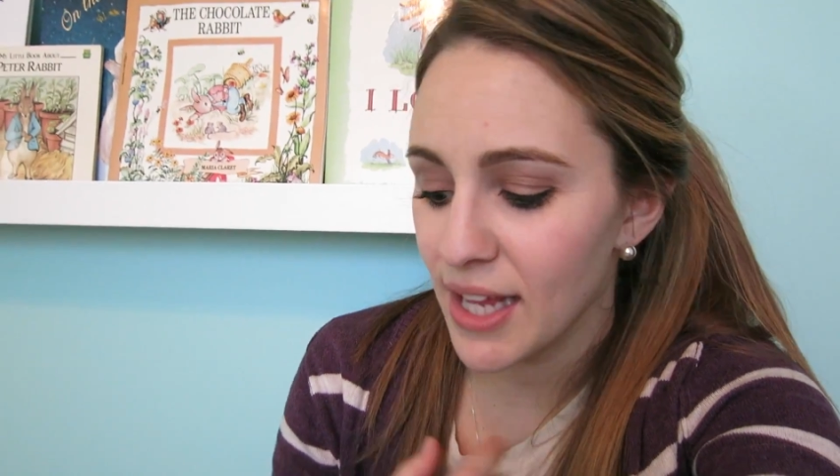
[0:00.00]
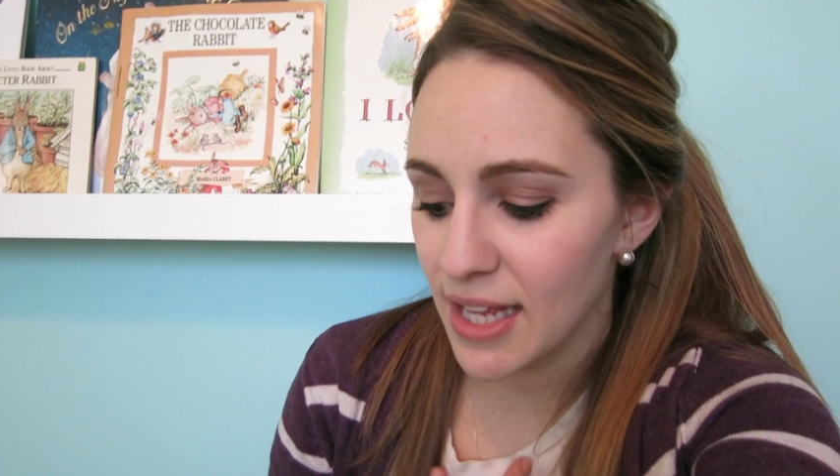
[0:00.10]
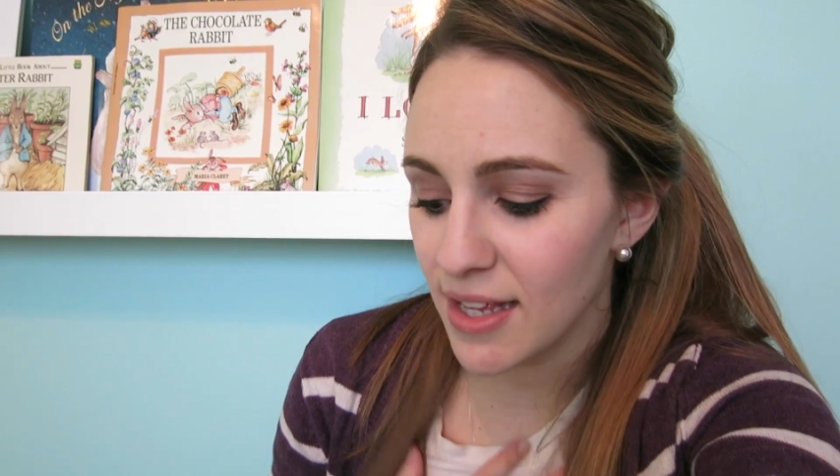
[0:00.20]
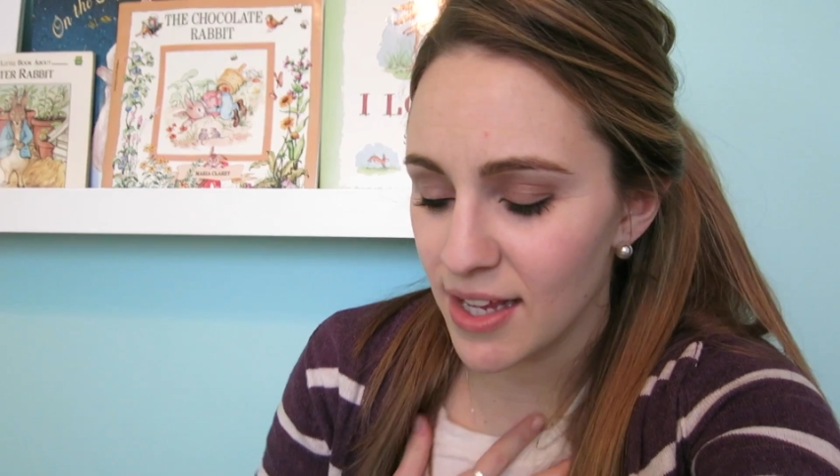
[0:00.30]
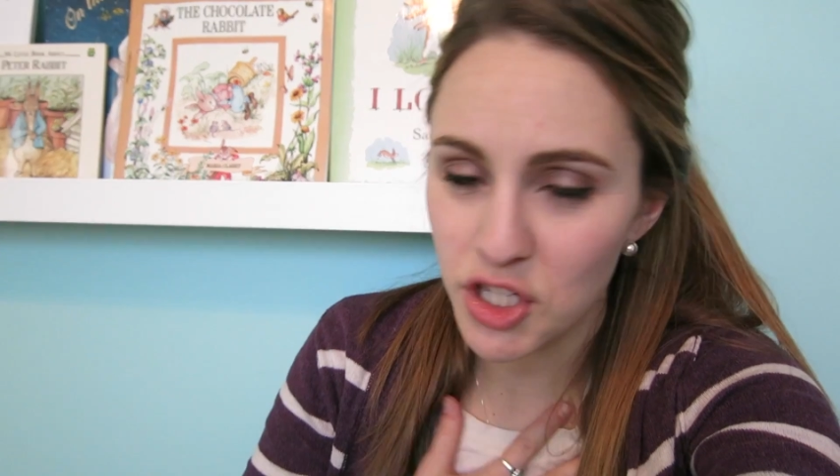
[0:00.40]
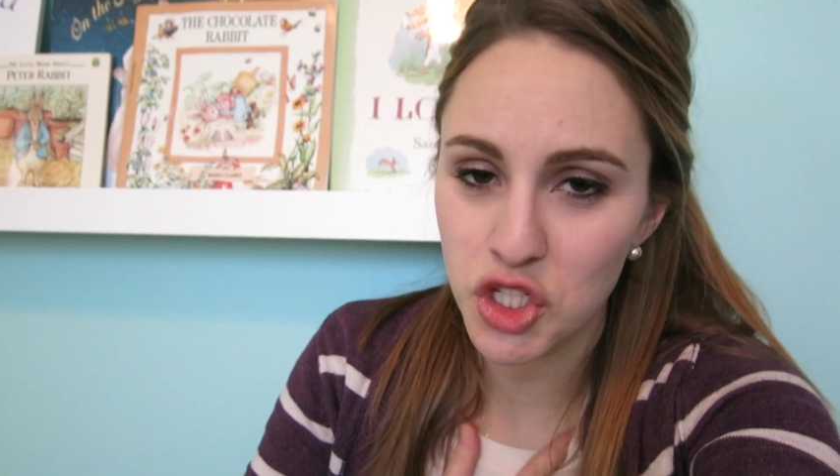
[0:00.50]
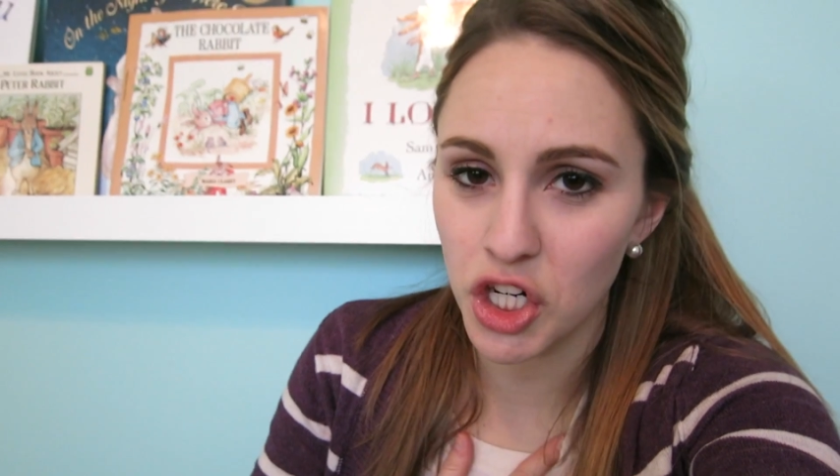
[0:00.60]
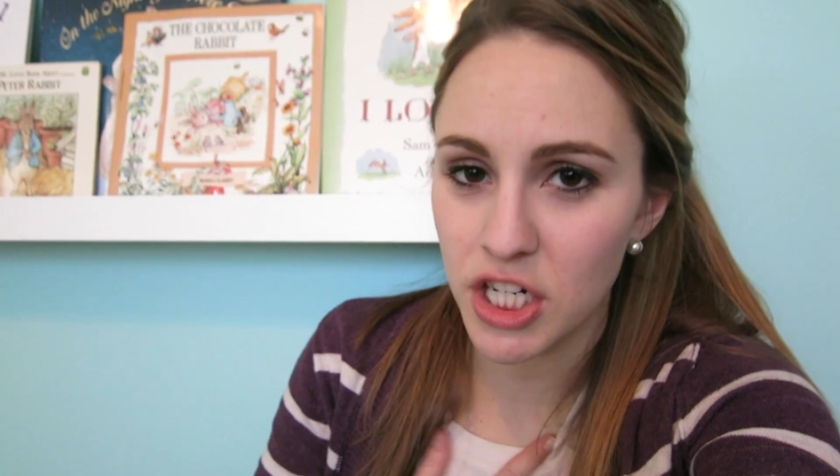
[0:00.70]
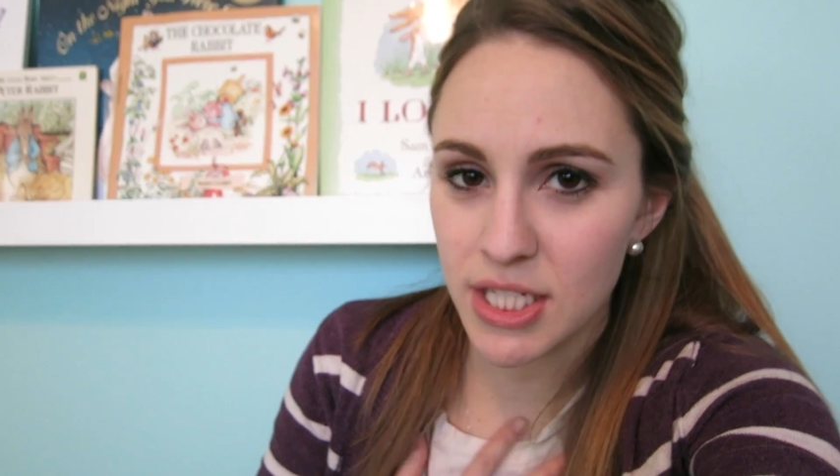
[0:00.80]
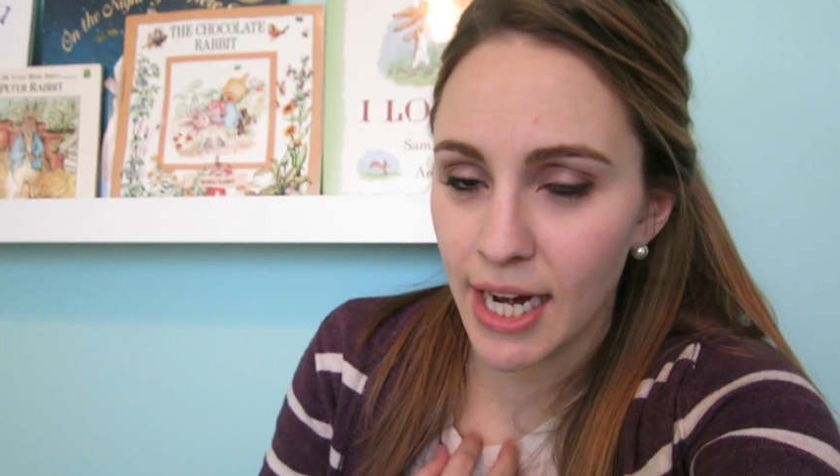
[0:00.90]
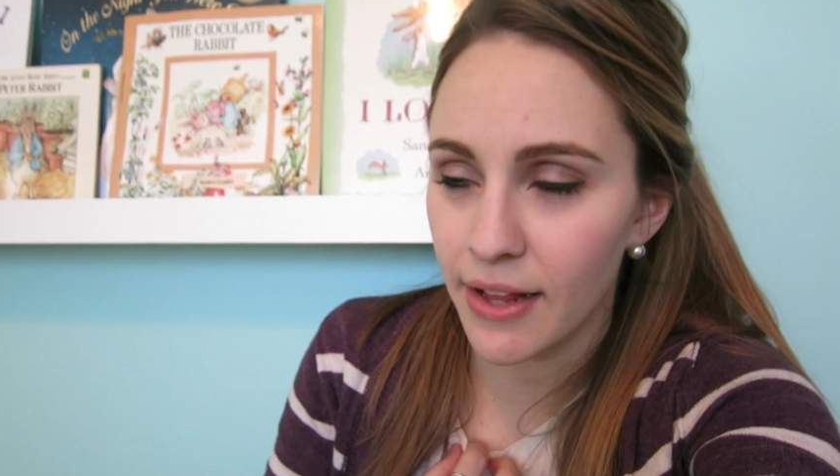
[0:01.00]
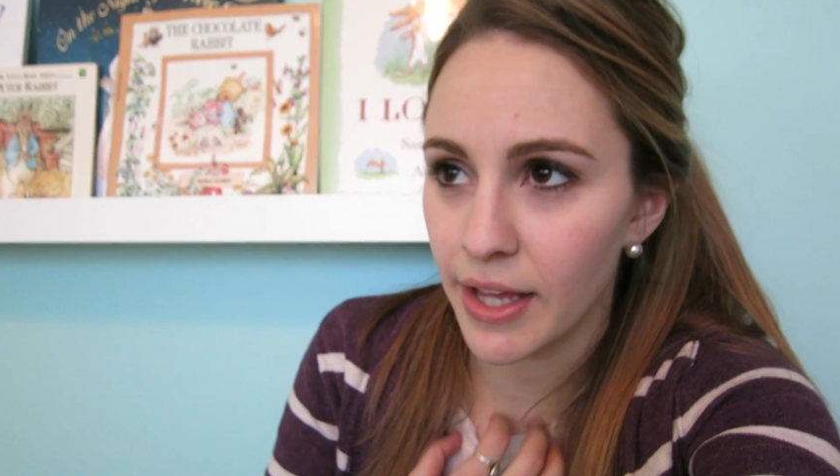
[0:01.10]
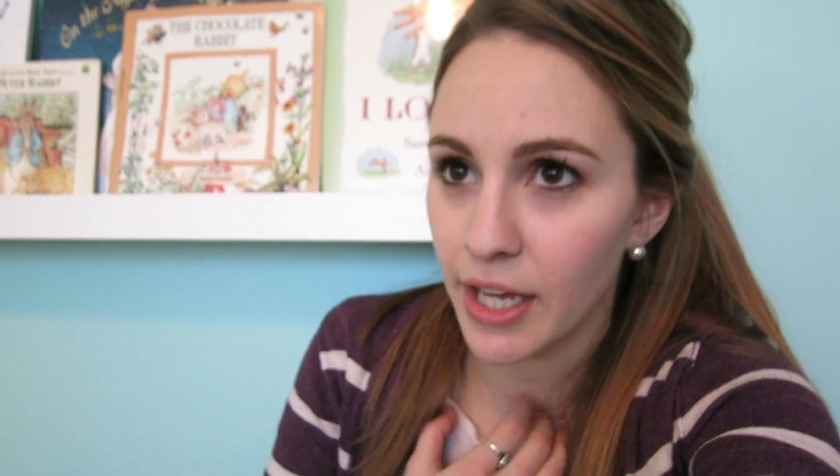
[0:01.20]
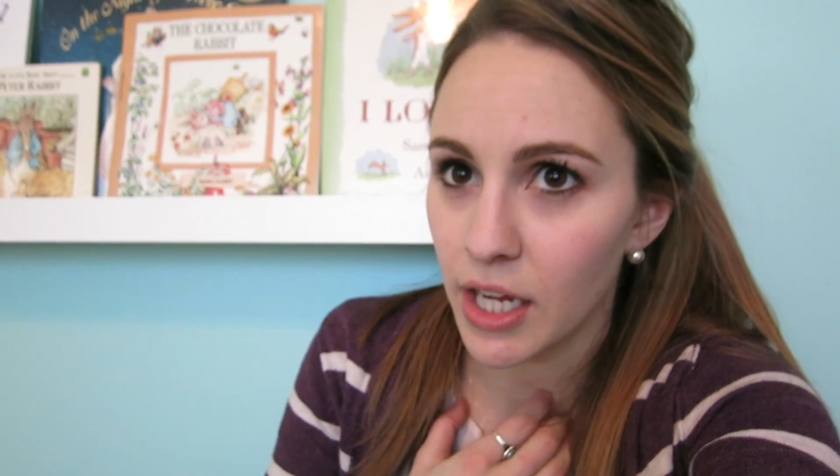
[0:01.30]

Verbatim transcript: And his shirt is kind of like